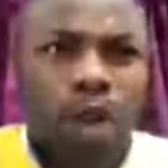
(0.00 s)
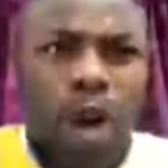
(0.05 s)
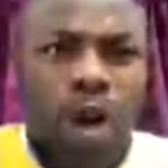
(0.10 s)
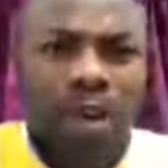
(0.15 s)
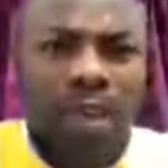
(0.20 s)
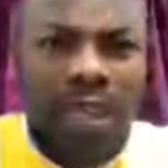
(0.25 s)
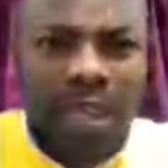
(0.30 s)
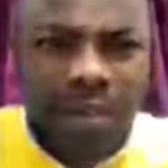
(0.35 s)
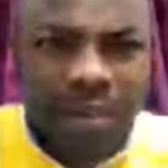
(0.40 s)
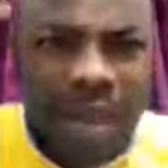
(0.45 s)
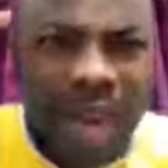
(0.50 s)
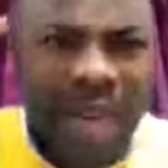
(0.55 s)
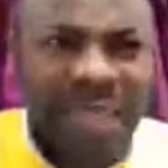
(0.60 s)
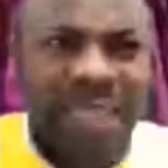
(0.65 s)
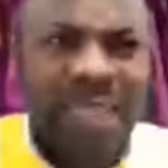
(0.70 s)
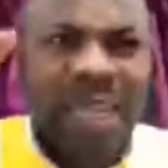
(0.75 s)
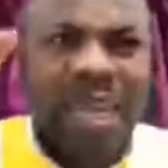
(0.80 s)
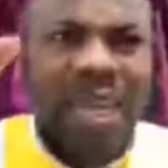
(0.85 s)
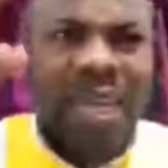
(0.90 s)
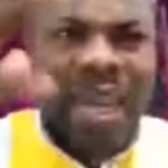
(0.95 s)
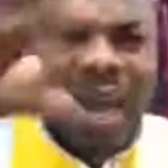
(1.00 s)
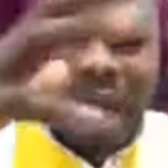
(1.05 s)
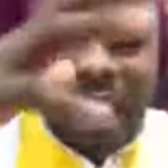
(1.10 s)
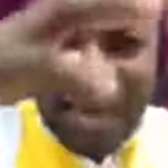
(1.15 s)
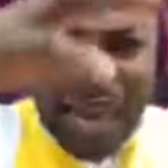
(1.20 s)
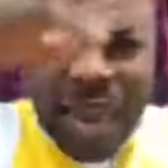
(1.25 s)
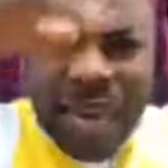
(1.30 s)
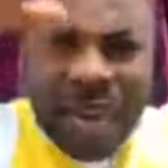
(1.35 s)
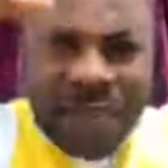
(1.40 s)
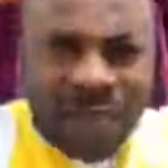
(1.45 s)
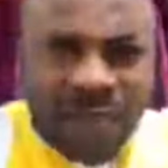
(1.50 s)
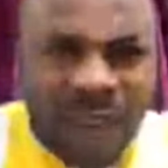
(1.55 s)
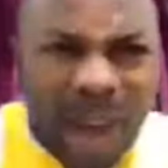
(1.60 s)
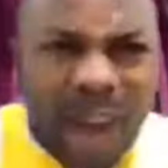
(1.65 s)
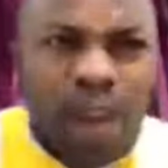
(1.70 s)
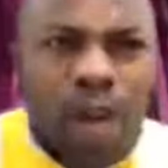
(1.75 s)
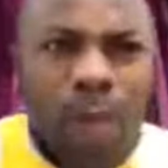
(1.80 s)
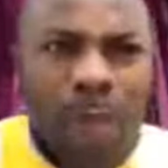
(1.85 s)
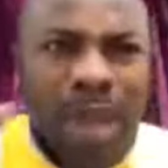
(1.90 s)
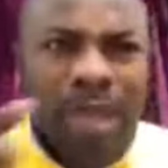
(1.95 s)
God. Create an, an
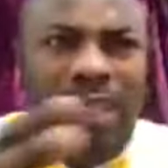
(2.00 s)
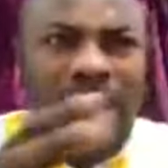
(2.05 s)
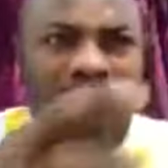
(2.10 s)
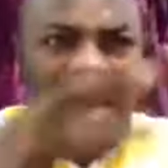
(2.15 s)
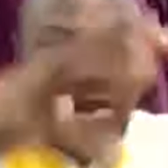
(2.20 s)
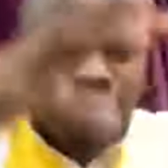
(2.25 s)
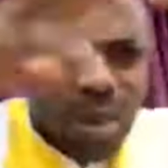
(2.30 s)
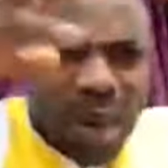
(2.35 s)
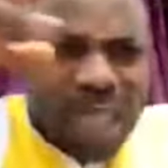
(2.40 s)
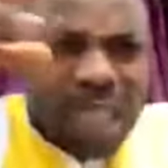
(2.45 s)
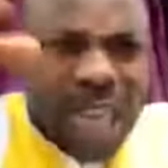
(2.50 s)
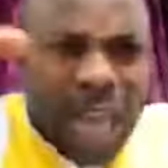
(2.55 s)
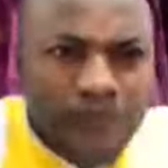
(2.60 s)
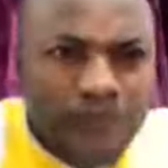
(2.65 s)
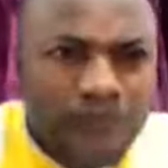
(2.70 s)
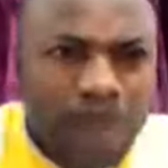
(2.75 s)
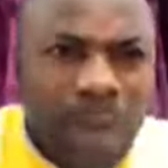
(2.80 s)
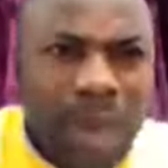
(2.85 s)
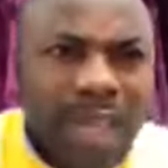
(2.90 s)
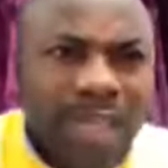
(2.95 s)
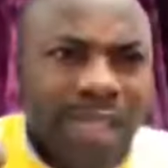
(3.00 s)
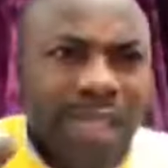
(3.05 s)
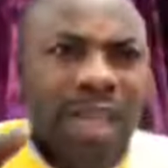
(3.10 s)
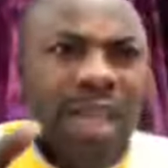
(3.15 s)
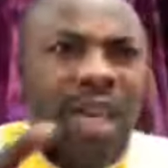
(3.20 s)
environment. Create a place